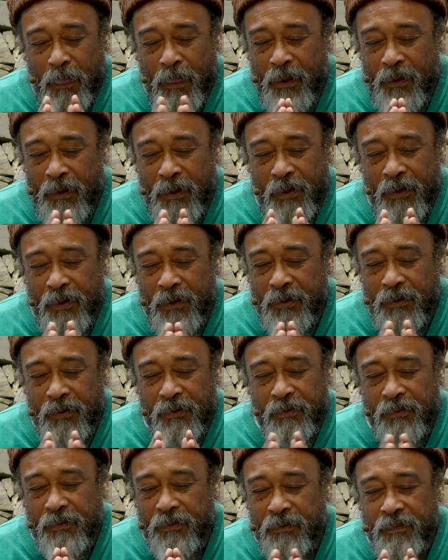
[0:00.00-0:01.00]
your
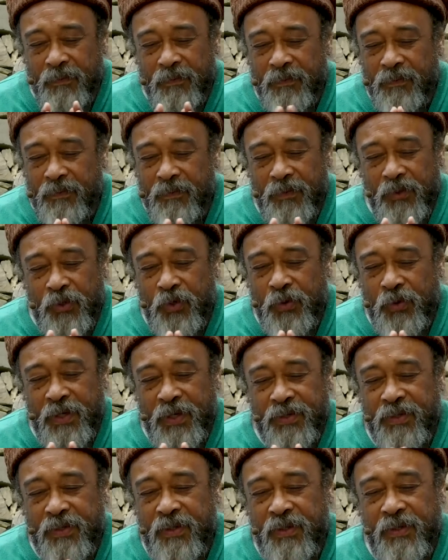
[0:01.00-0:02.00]

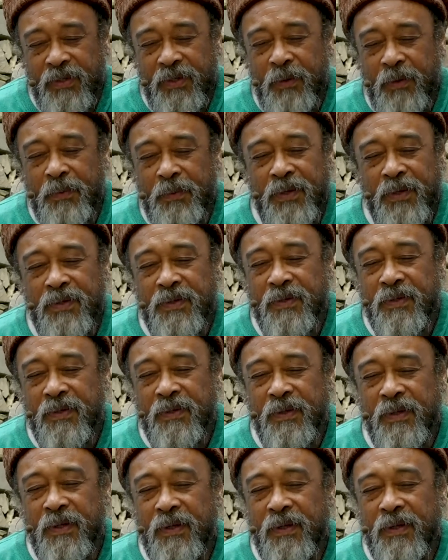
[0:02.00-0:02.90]
truest and deepest